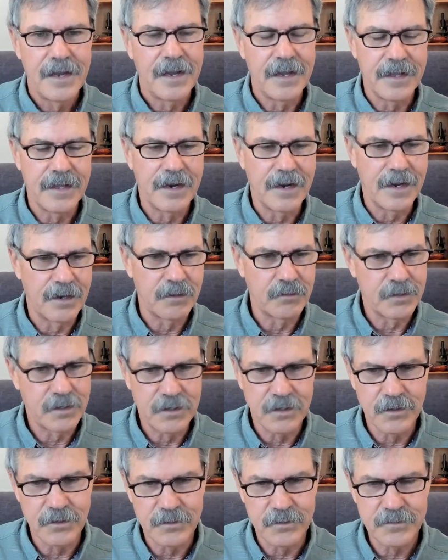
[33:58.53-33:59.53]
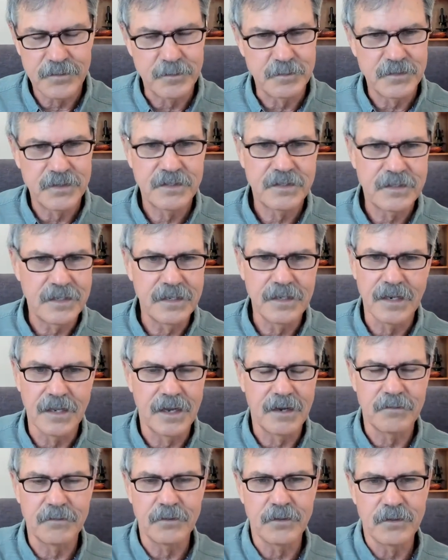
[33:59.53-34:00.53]
And I would go from sea
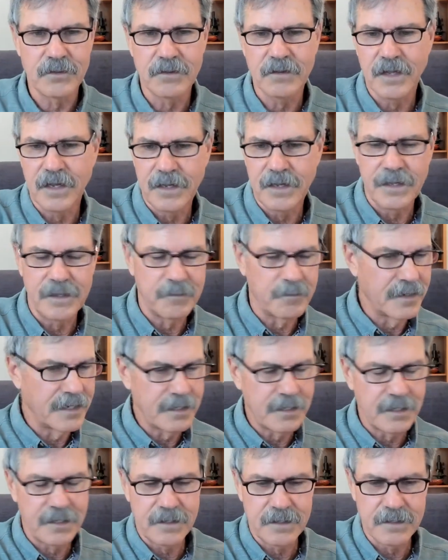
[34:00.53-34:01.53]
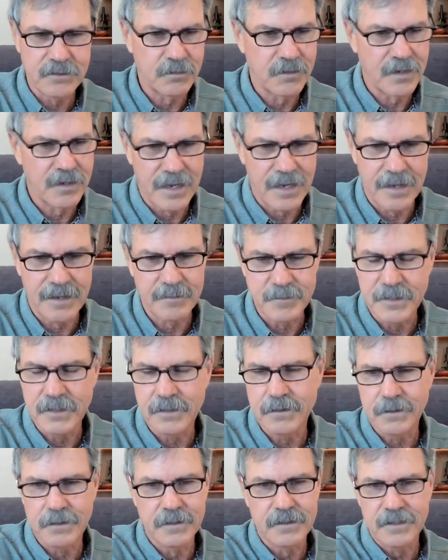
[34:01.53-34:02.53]
level, and my kids would have me
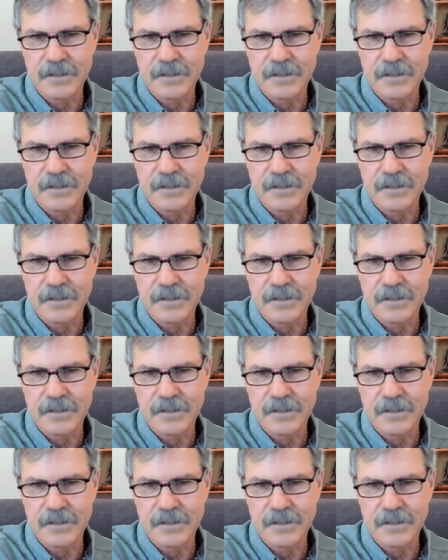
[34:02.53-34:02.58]
in the,